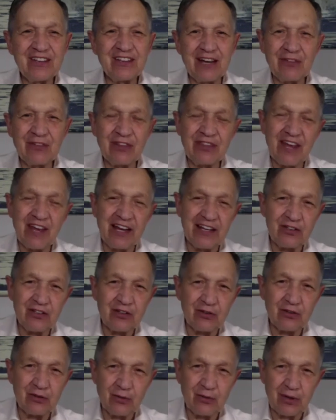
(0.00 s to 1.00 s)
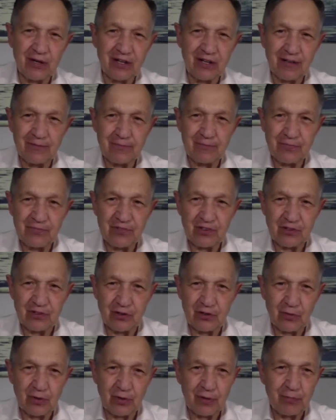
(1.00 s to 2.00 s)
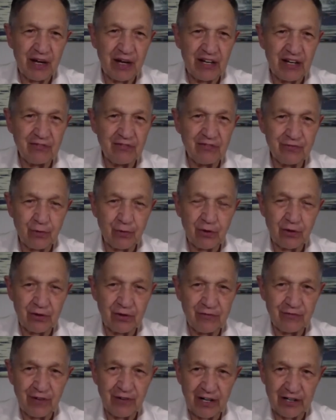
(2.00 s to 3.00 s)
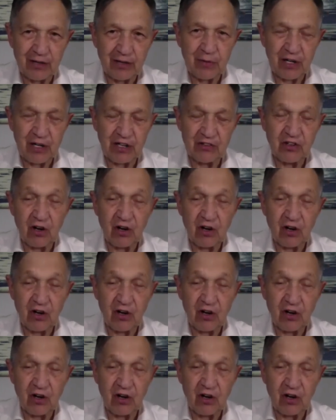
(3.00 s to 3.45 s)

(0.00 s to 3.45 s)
David, thank you to you and Maeve for inviting me,